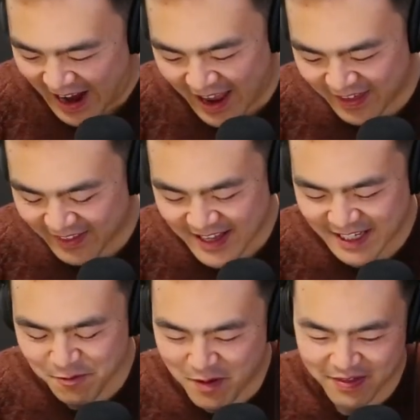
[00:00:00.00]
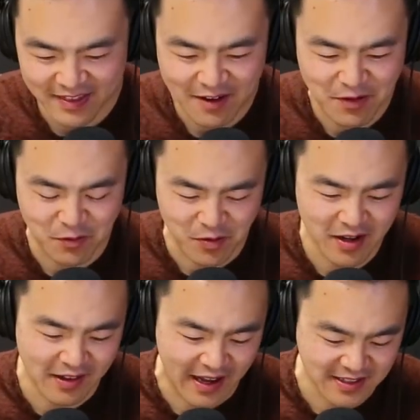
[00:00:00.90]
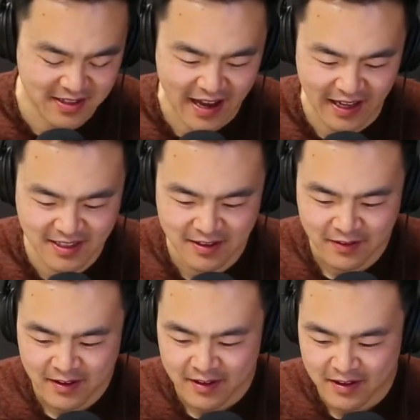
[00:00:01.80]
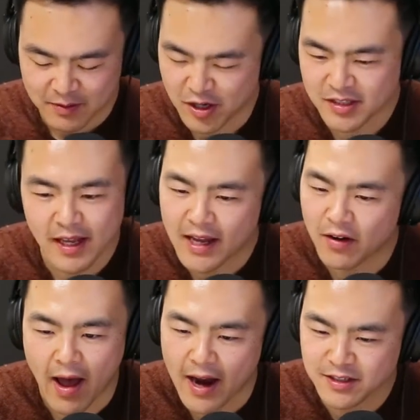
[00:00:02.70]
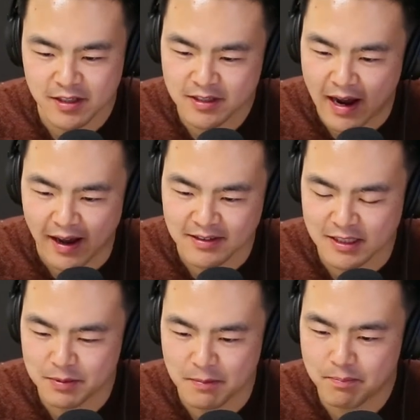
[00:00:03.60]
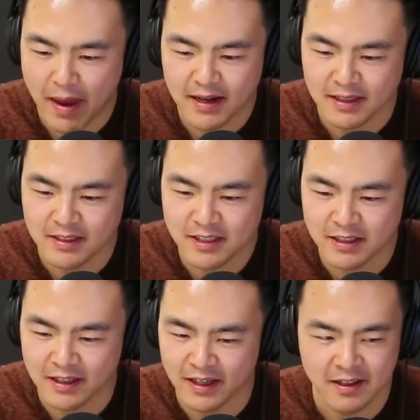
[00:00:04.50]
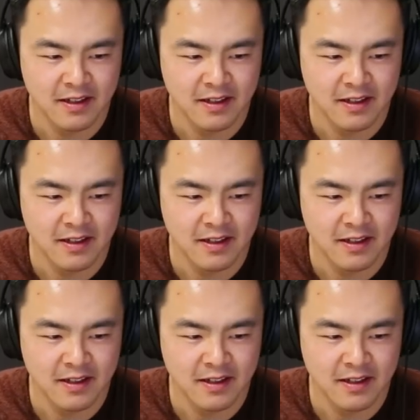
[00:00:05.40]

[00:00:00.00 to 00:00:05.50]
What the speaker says: I think that's like one thing that we've realized that just like how exercise has been baked into